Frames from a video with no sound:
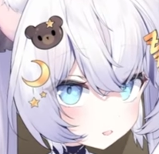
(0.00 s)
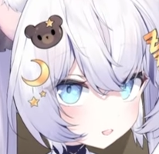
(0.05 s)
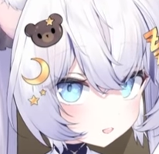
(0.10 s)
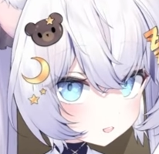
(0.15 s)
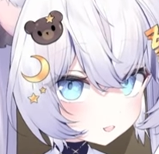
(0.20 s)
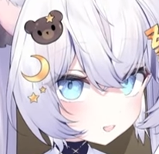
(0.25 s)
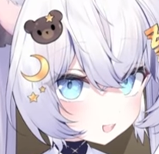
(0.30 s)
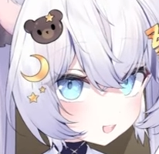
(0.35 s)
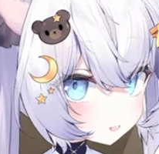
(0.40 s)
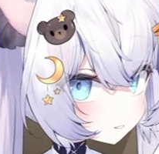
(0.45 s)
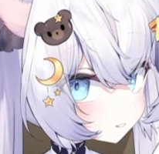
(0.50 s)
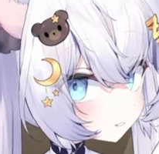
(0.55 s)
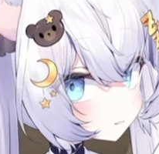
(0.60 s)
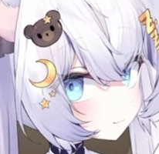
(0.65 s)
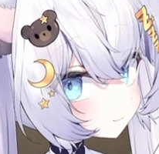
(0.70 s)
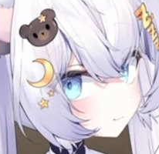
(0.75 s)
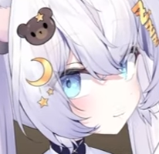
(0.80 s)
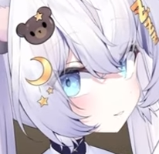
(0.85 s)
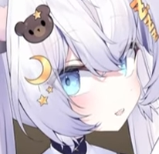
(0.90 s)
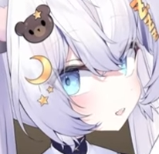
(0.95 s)
that goal
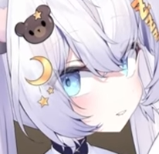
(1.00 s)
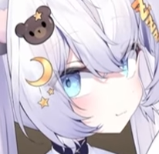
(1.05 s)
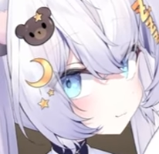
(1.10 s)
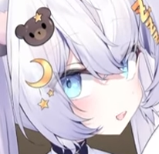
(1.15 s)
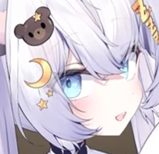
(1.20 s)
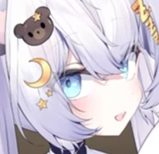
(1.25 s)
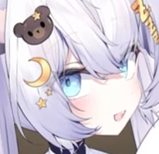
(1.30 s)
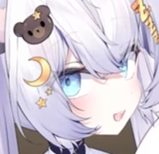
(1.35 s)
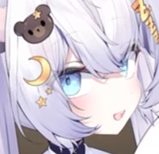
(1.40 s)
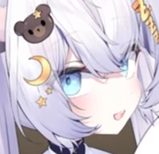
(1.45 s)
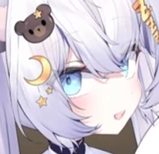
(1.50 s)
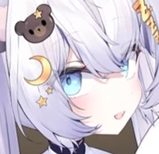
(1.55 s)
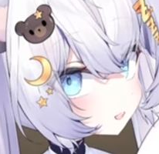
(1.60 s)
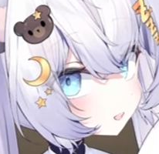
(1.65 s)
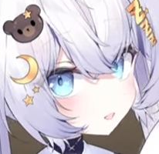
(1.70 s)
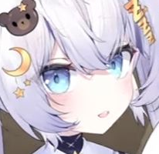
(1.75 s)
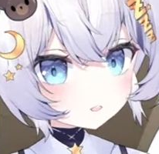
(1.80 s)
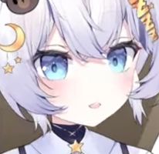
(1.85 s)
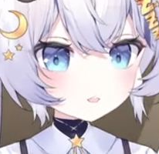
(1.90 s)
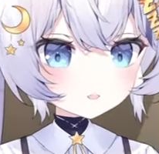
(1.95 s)
every day
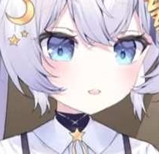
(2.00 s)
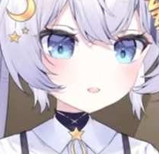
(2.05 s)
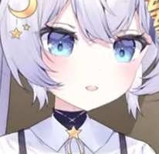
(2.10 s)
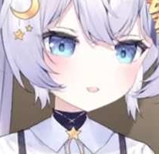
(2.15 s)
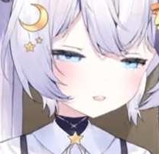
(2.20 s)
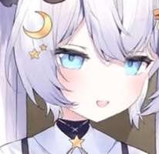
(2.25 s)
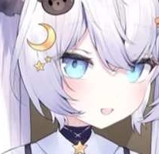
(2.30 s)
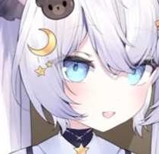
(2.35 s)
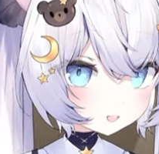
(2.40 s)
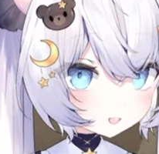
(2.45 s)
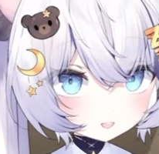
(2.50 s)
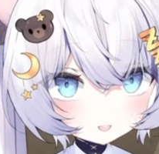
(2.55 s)
until the end of the